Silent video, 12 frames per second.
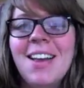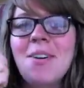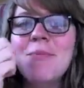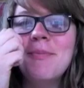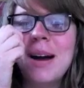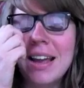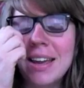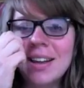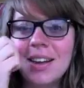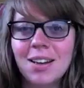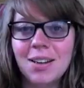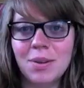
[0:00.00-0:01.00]

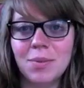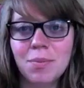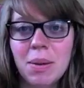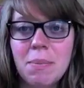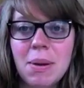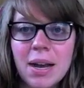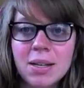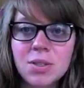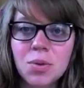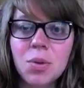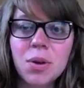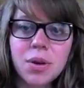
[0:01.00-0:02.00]
My back
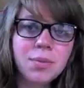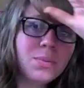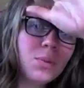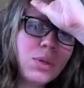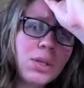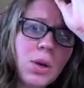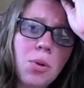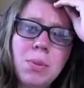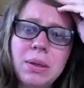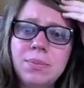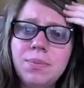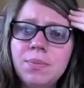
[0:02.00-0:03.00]
door was
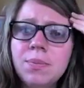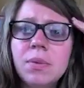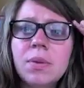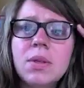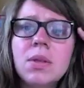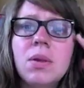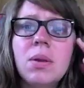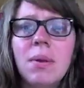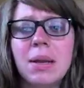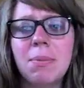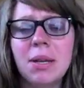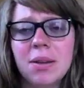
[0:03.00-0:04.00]
open so that
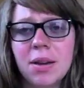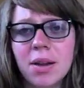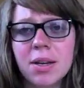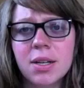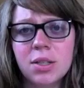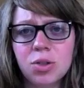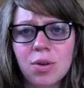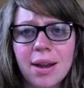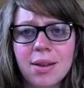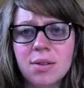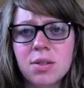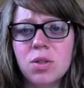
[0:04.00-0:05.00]
my piñata could dry
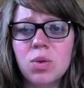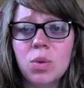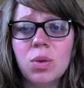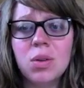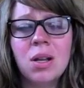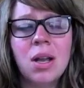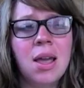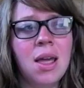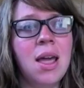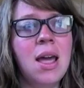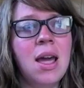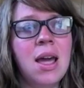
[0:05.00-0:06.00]
on a stool,
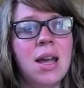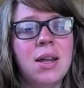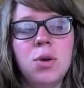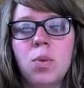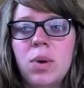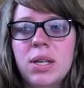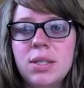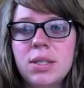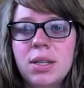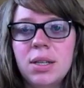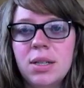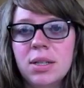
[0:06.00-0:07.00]
and a wind
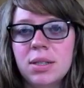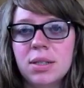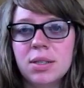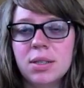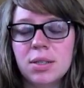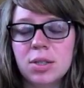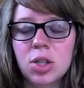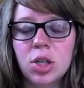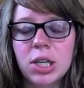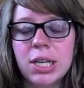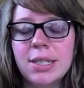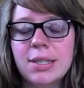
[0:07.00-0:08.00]

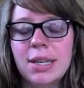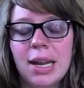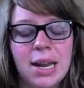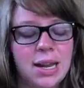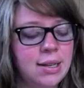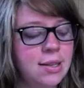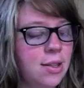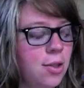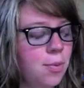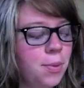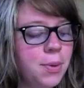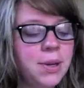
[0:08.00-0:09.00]
took it and
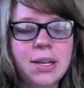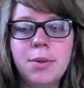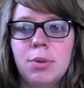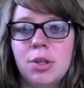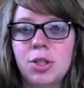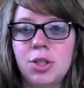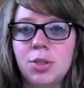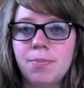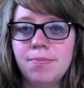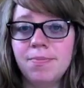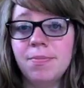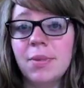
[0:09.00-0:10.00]
threw it in a bush,
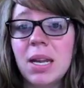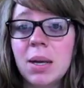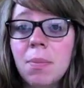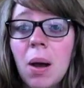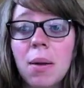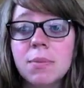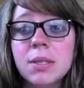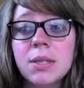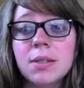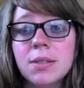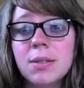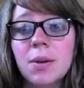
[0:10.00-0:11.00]
and it popped.
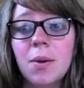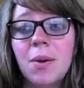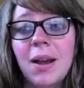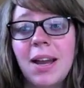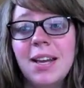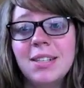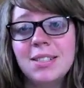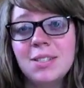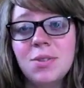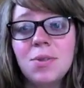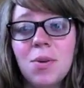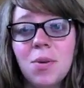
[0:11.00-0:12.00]
So I had to
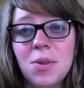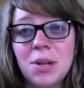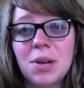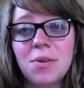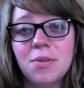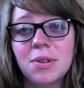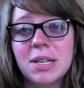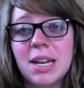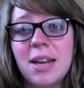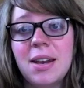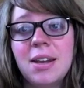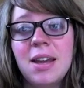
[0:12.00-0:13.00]
do the whole thing over
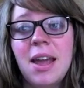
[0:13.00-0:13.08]
again,